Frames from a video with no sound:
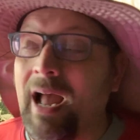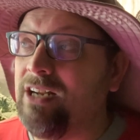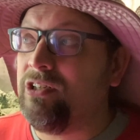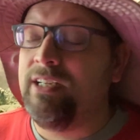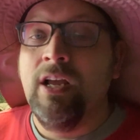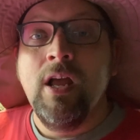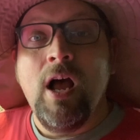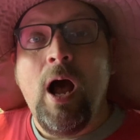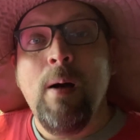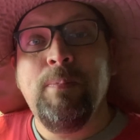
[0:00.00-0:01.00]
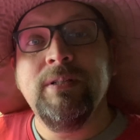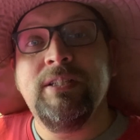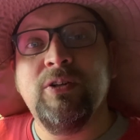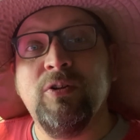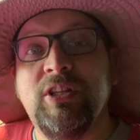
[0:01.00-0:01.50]
Actually, up
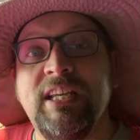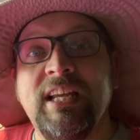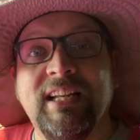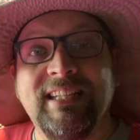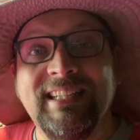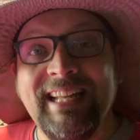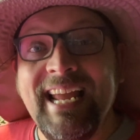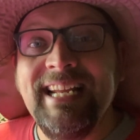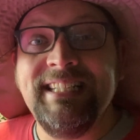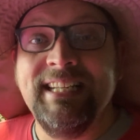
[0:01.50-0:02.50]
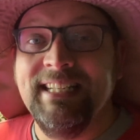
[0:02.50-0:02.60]
until the late